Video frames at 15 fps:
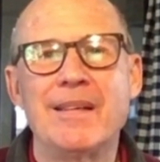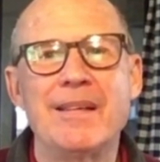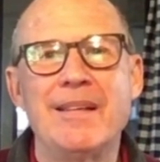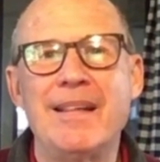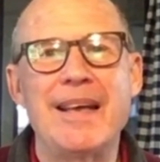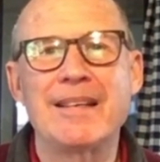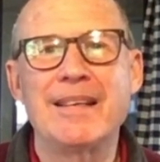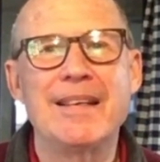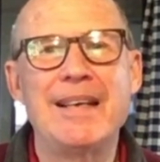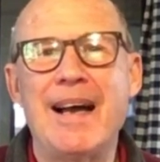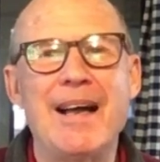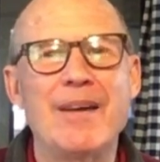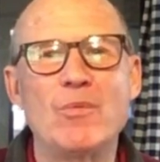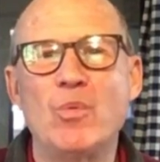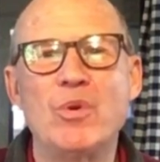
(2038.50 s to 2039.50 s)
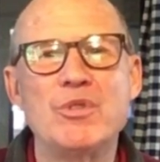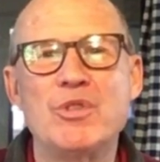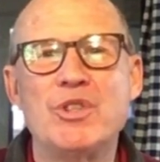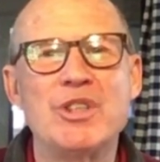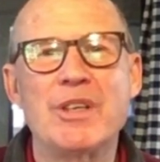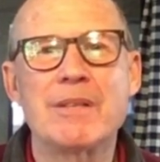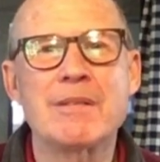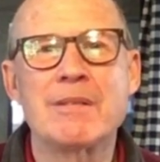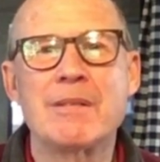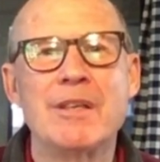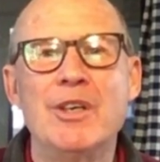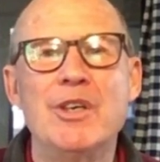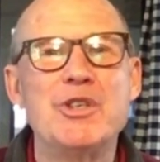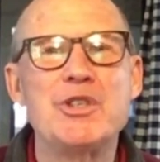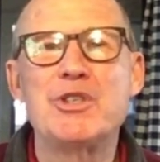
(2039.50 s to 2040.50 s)
that God will just
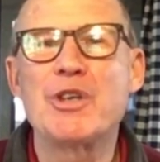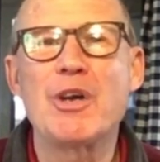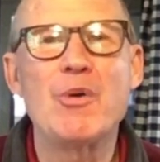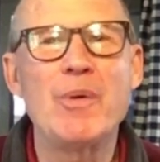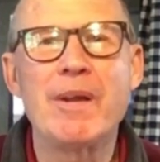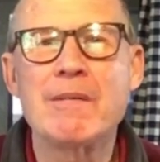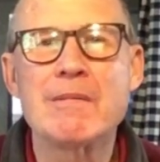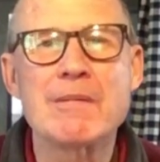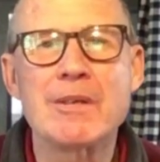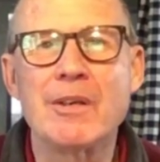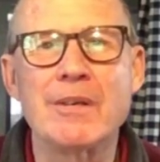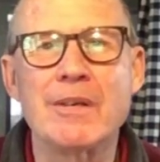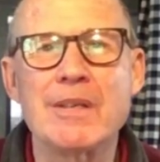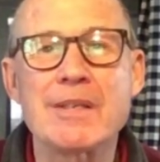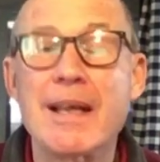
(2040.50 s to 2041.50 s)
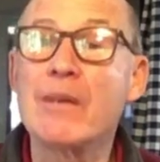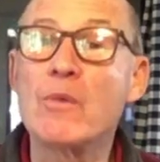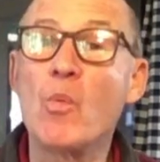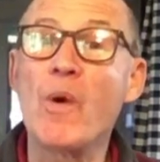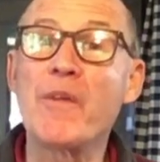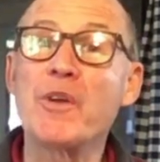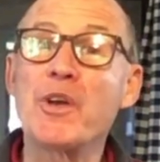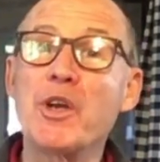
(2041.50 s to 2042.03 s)
show His goodness, and where the